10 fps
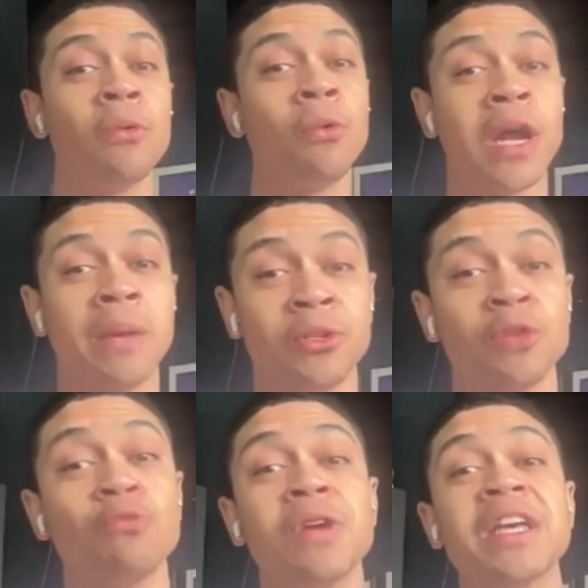we're able
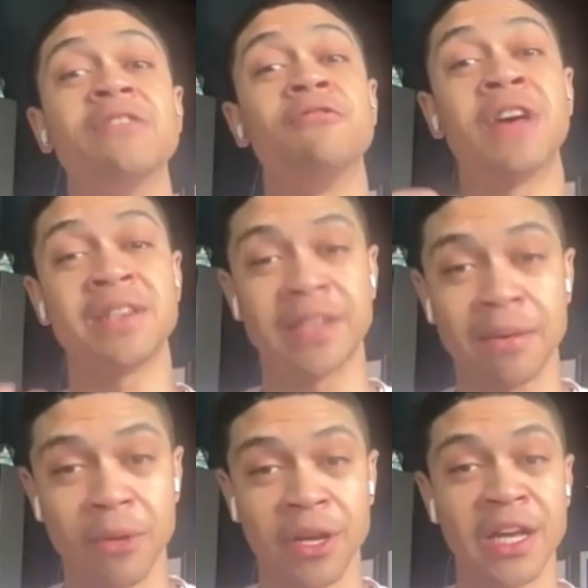to reinvest
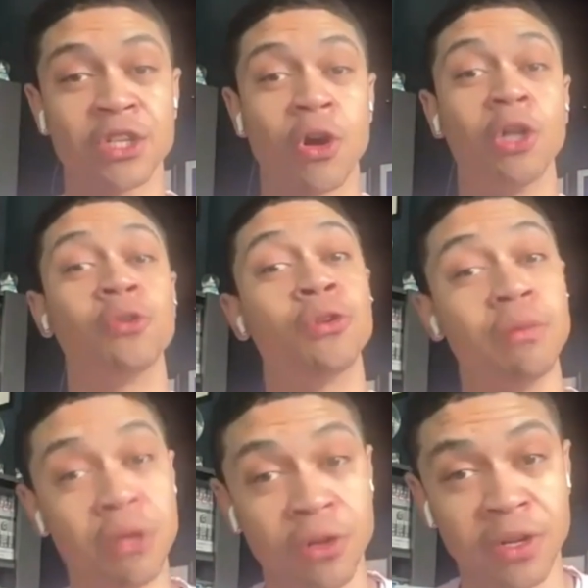that money into our local
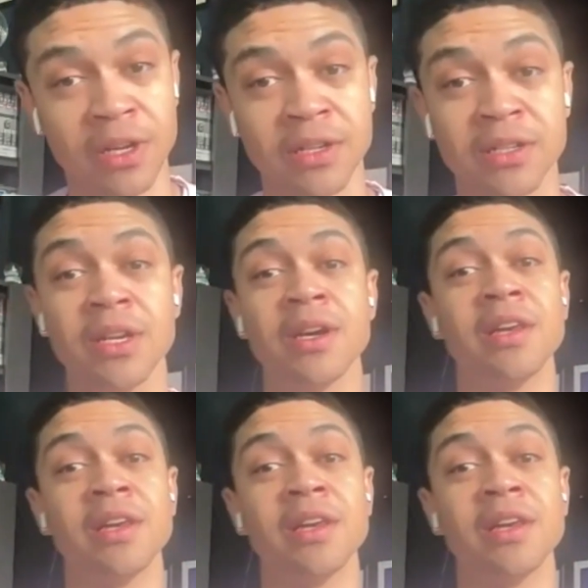communities.